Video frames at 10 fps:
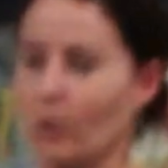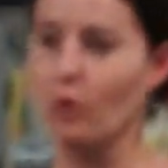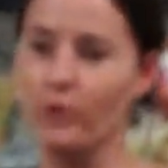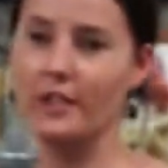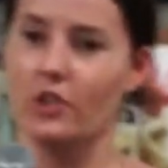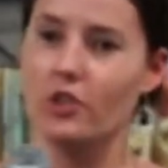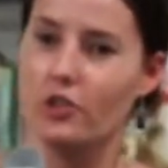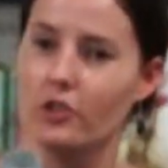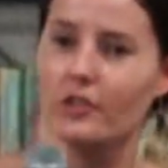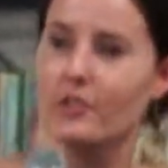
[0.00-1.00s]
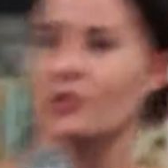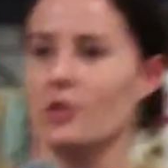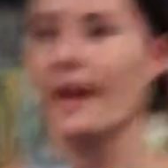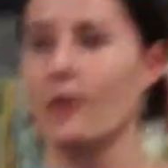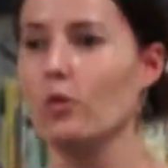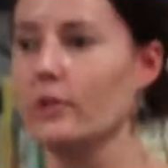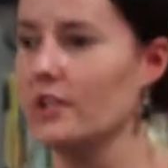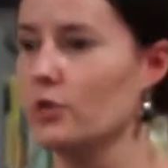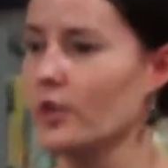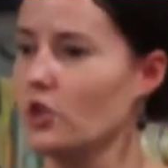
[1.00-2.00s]
all these students who had all
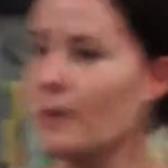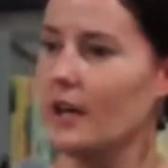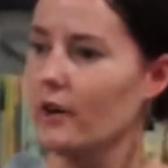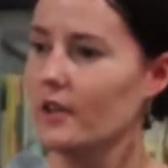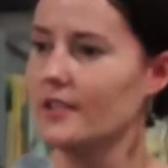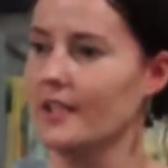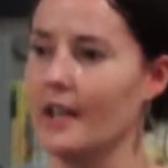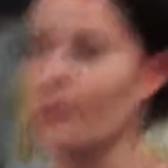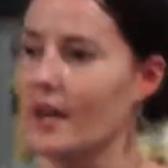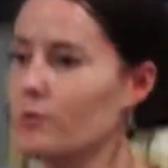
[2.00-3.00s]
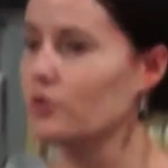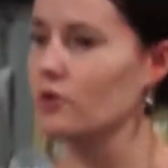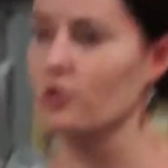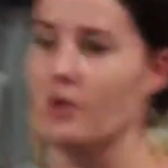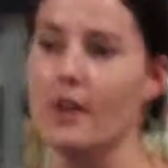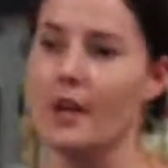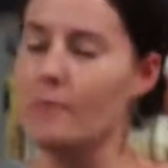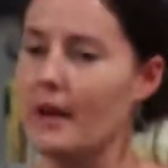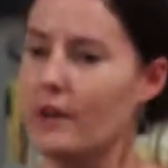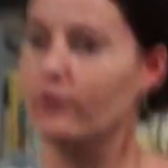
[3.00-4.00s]
these rich parents, and they were able to
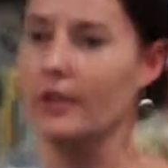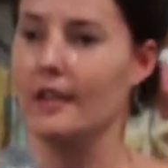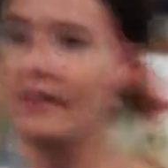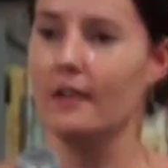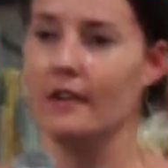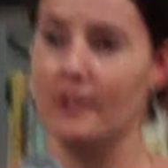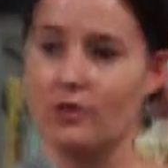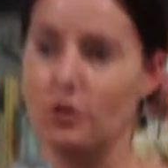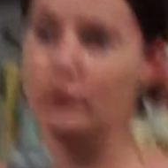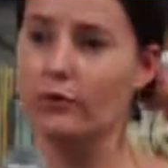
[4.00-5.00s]
pay for their school